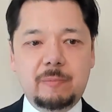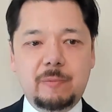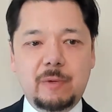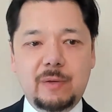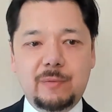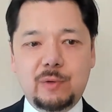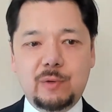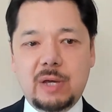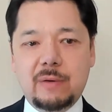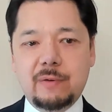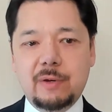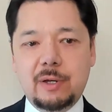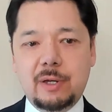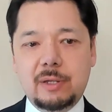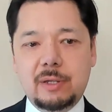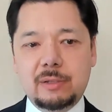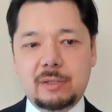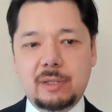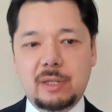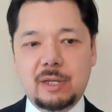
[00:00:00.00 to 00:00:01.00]
If you have
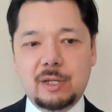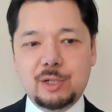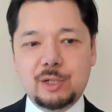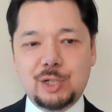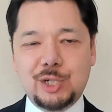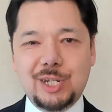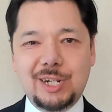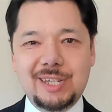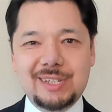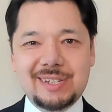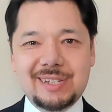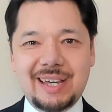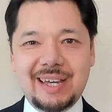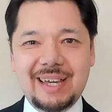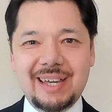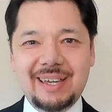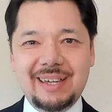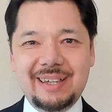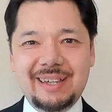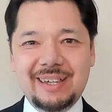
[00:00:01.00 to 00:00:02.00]
a shitty
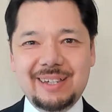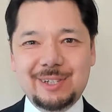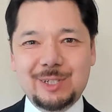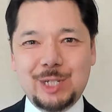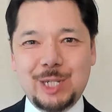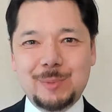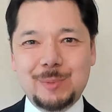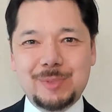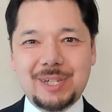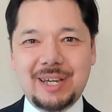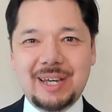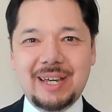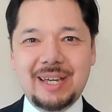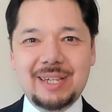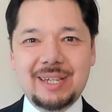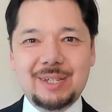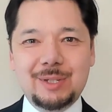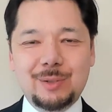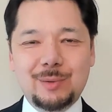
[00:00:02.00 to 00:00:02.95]
tie, a cheap tie,